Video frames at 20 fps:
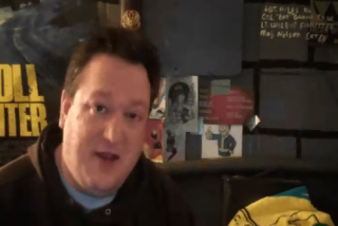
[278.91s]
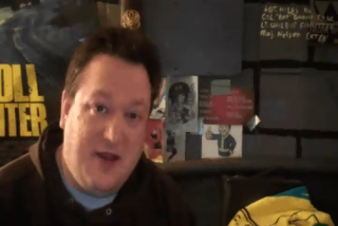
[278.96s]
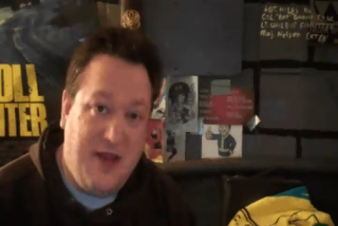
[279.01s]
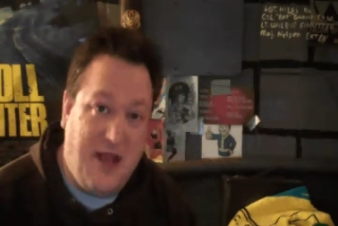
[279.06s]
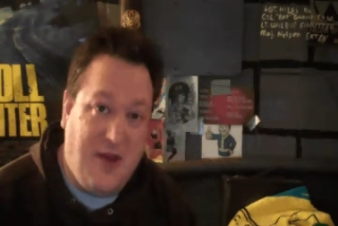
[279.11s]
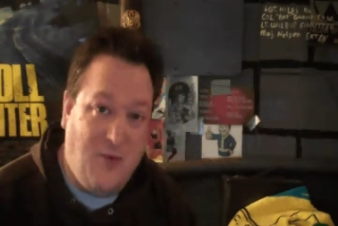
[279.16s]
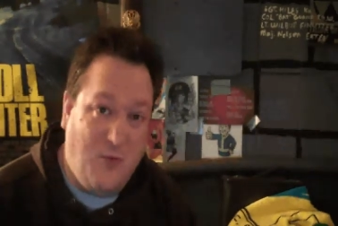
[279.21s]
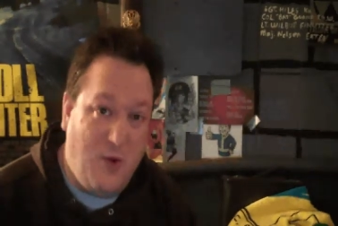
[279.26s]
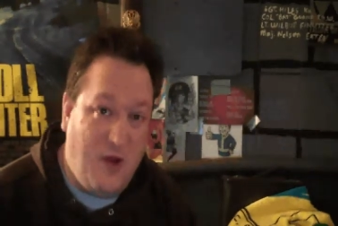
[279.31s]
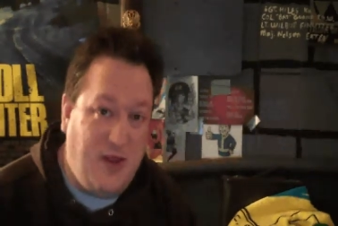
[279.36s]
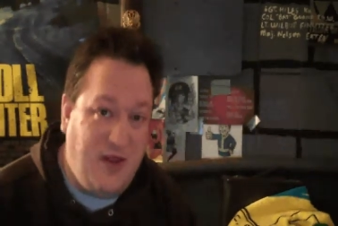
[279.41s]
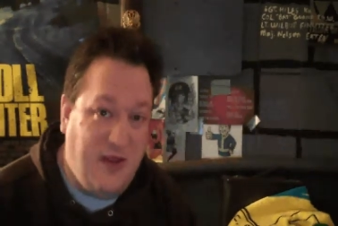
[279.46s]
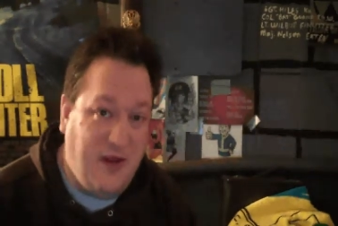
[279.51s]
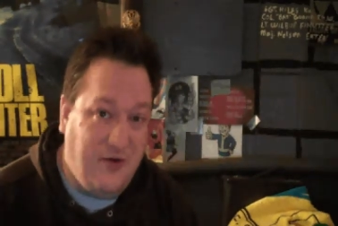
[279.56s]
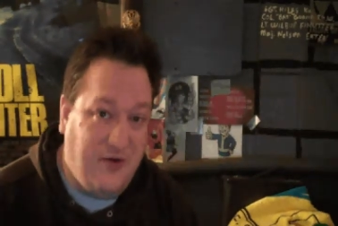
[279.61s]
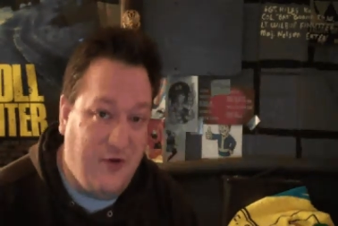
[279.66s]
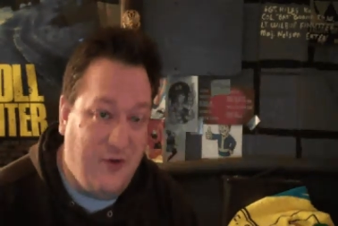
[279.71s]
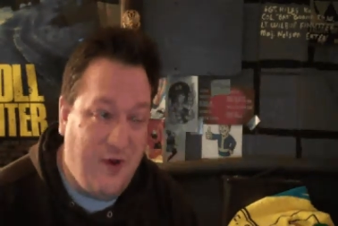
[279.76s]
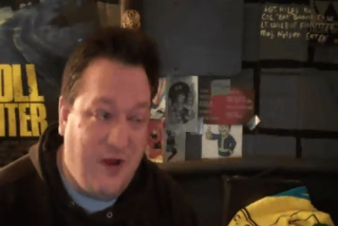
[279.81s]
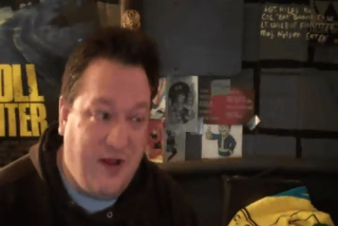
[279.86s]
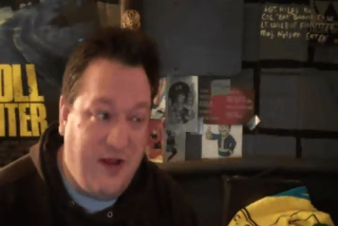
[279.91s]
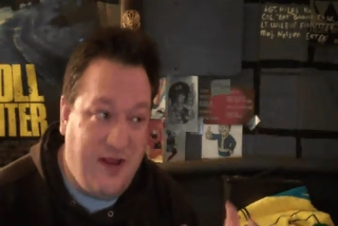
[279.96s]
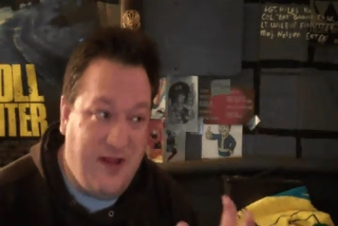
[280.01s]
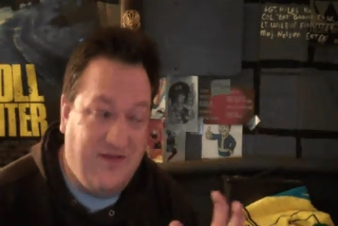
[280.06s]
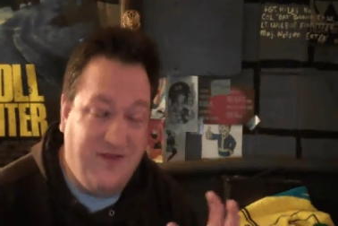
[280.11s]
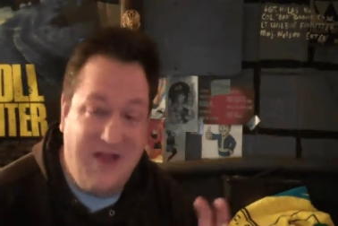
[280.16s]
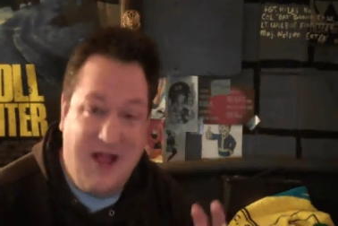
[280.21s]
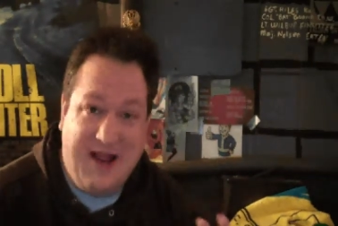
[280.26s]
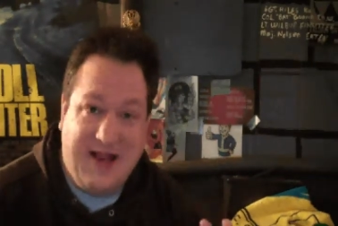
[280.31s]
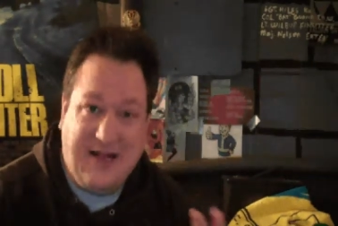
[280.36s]
and when they do it,
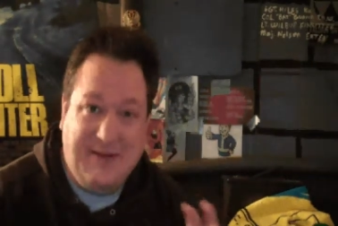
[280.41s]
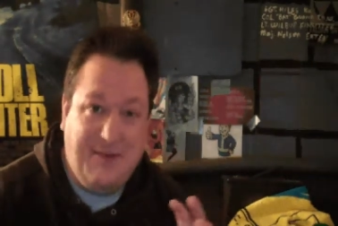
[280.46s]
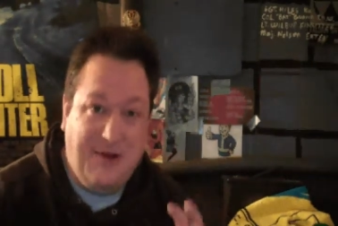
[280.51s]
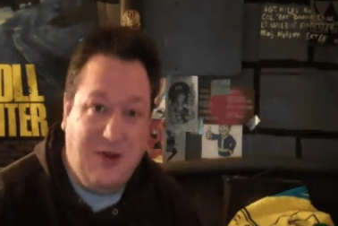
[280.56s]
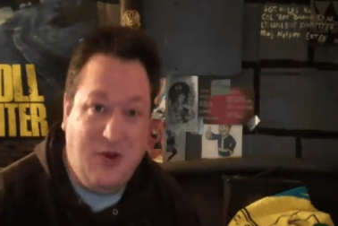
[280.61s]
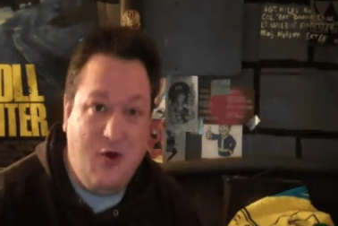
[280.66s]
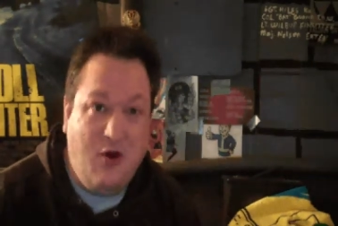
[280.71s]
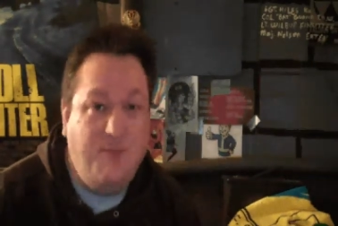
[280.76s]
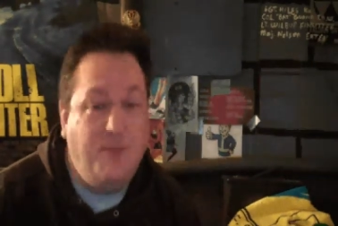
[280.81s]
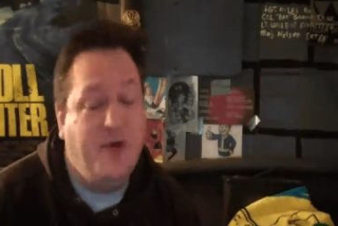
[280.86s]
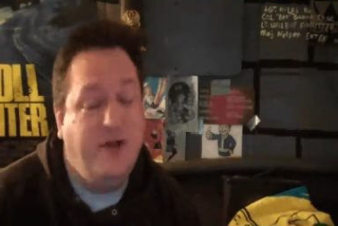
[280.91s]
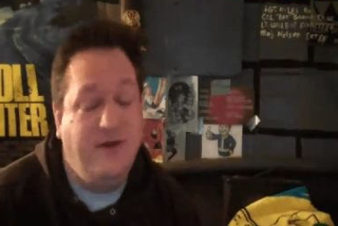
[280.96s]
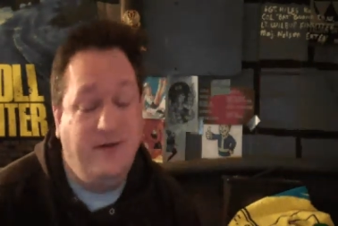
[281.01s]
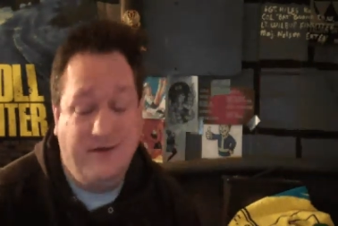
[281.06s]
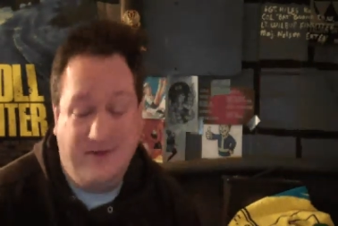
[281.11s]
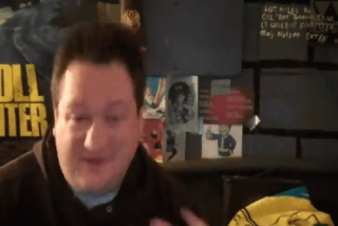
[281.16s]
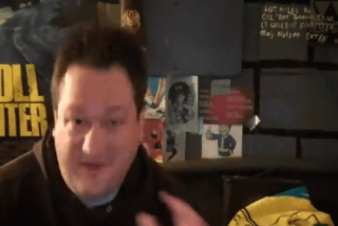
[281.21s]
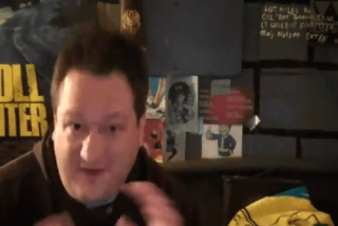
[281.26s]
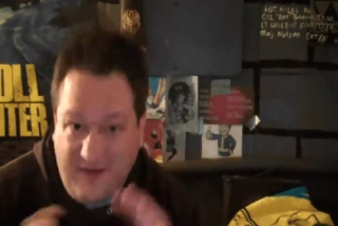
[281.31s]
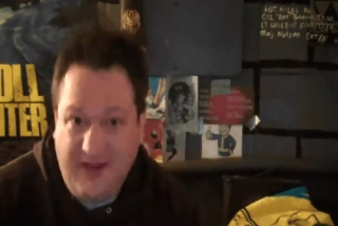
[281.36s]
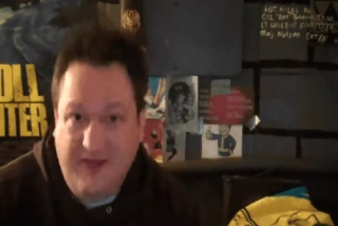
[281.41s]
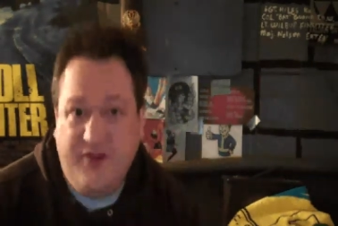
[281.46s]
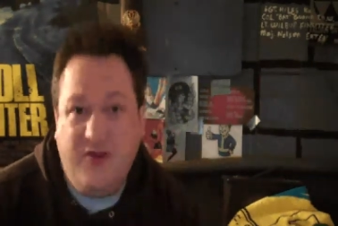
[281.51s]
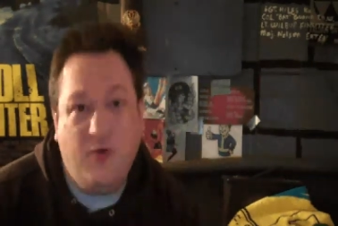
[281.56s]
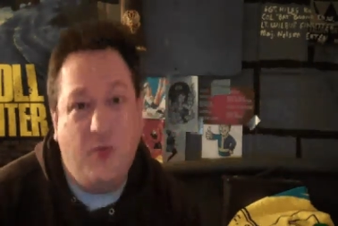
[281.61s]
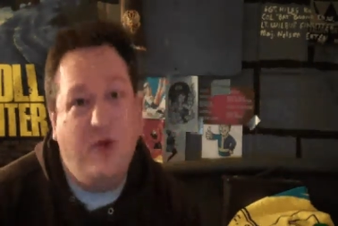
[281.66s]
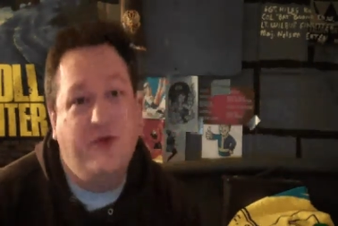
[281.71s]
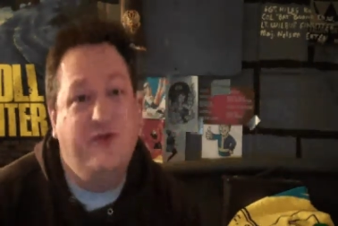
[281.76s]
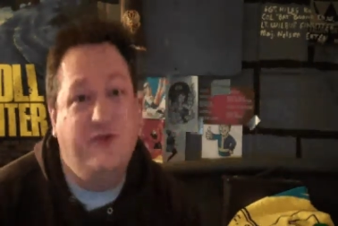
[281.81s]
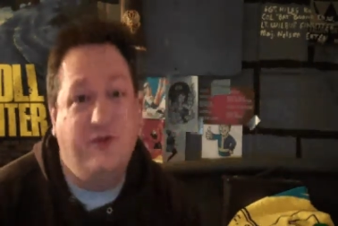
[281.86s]
it's not going to be good. But see the
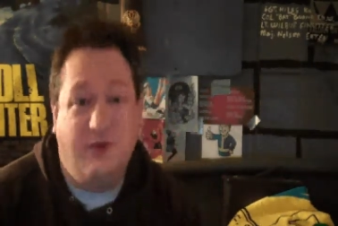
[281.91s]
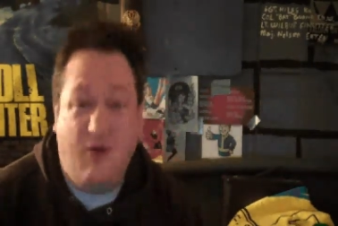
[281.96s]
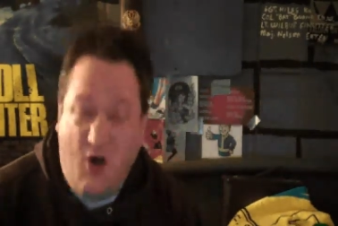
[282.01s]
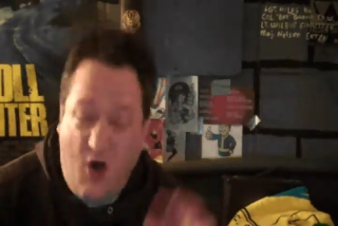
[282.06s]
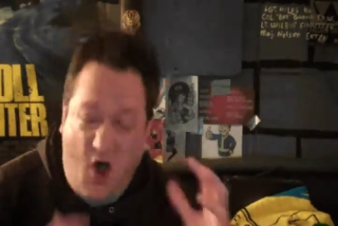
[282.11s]
original.